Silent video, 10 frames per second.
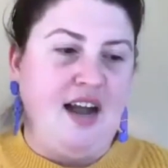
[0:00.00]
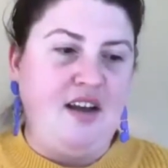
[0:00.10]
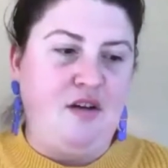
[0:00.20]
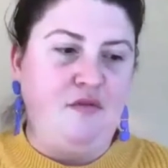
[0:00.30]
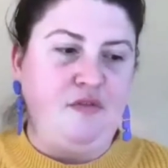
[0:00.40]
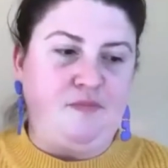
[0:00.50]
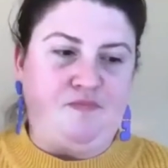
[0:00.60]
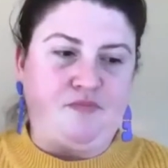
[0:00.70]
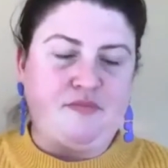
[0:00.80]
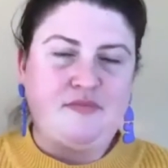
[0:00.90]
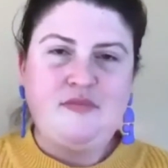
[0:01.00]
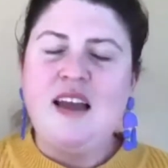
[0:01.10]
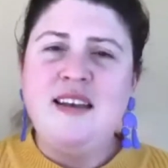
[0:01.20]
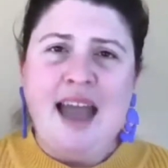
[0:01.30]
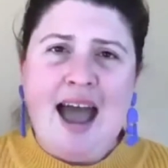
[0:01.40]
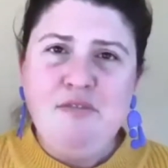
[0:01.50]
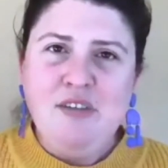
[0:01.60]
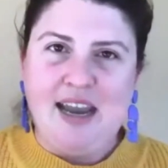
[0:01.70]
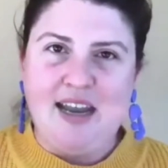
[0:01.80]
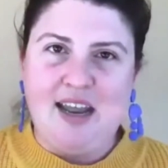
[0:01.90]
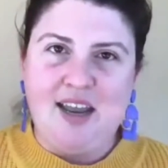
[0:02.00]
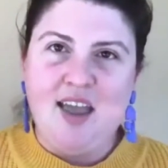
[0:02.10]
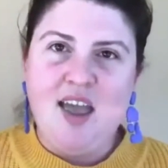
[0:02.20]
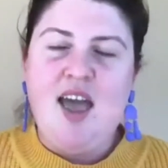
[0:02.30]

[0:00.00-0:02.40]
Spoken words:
kind of navigating.